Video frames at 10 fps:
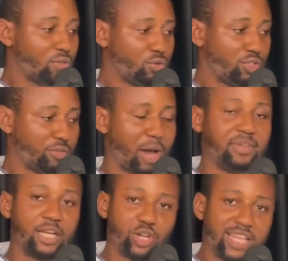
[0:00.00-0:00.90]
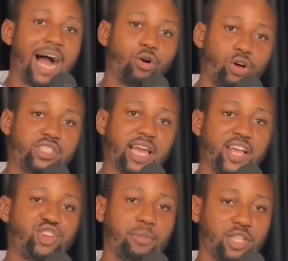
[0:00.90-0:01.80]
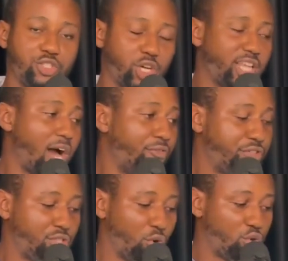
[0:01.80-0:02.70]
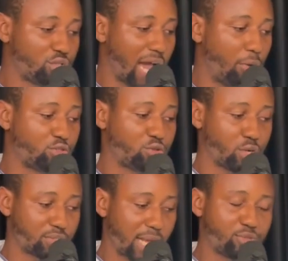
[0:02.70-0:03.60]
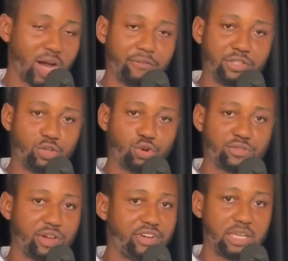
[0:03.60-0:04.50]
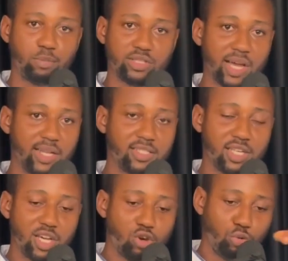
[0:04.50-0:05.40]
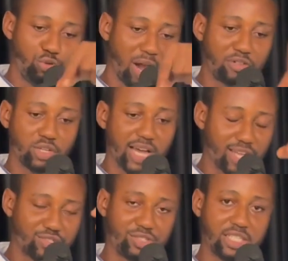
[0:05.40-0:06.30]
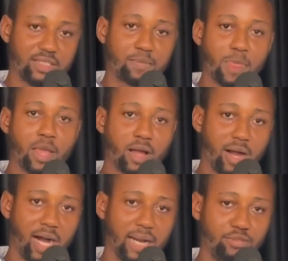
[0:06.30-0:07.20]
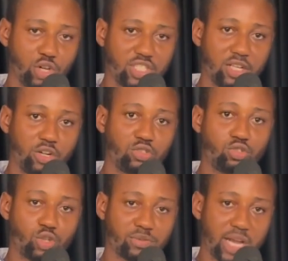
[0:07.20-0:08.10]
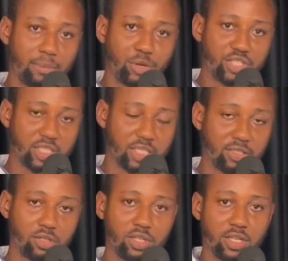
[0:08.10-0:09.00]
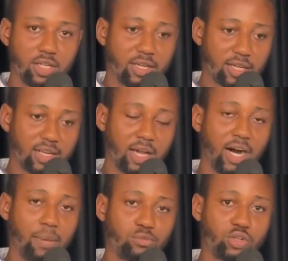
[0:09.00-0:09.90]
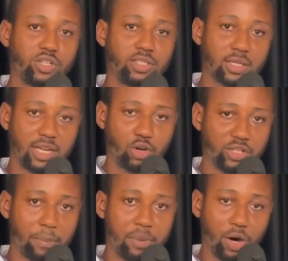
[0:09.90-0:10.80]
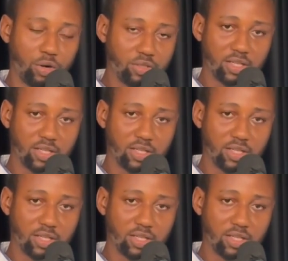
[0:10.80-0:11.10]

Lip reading: you have been enjoying our content, you have been enjoying our videos, I want you to subscribe to our videos. Very, very important. We have it on our screen. Just click on the subscribe button, click on the bell